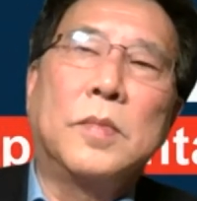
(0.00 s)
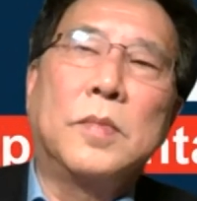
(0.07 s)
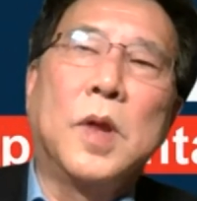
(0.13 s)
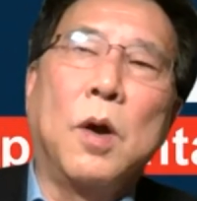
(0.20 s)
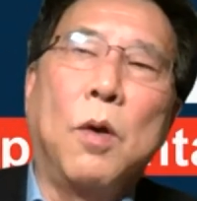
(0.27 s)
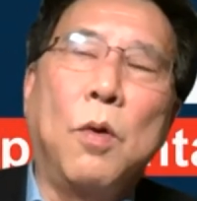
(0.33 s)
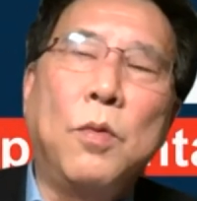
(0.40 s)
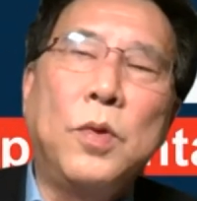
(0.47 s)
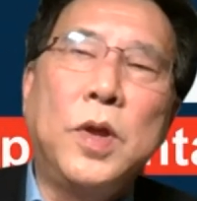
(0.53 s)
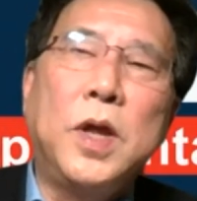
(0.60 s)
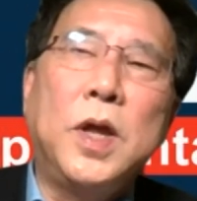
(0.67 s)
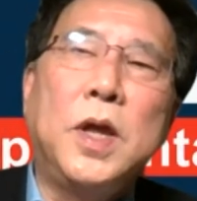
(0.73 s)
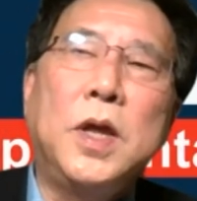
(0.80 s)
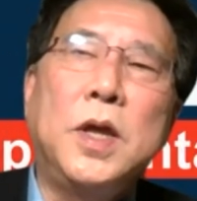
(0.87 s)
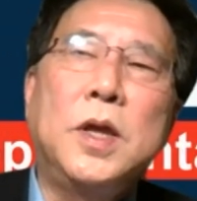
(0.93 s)
the
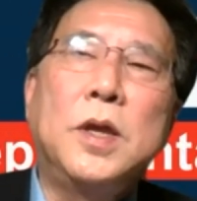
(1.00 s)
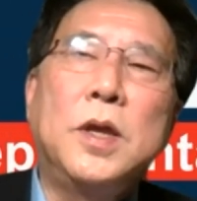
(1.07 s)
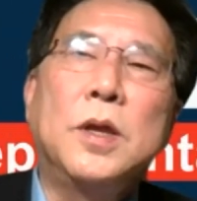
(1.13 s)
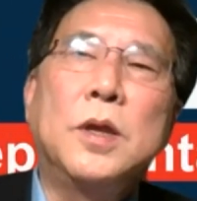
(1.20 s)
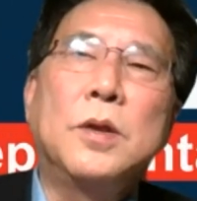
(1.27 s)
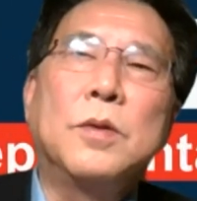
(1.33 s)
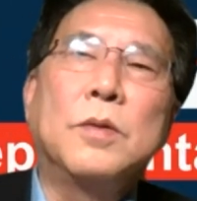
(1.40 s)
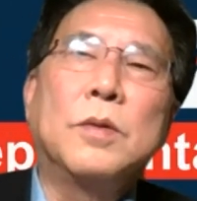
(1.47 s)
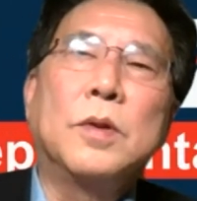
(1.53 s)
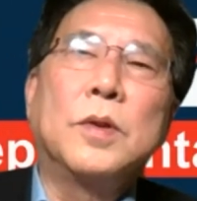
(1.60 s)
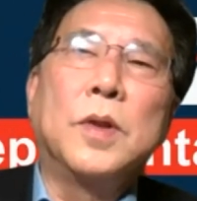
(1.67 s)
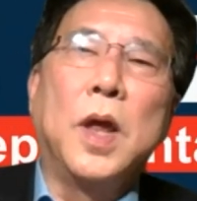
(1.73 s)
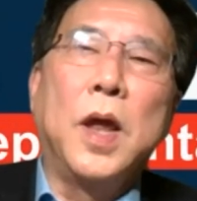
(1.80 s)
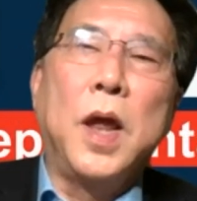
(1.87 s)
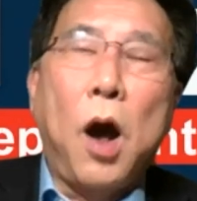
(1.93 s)
only
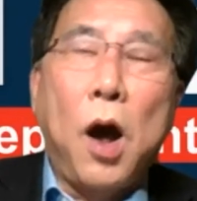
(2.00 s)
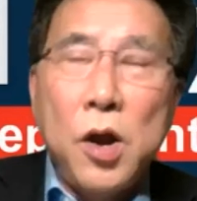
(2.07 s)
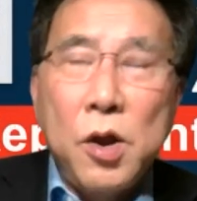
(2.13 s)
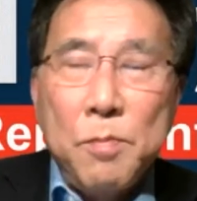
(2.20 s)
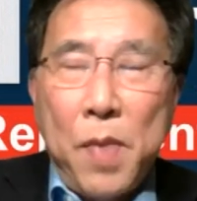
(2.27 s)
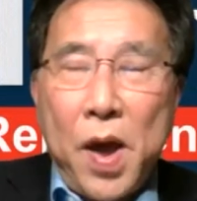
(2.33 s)
the other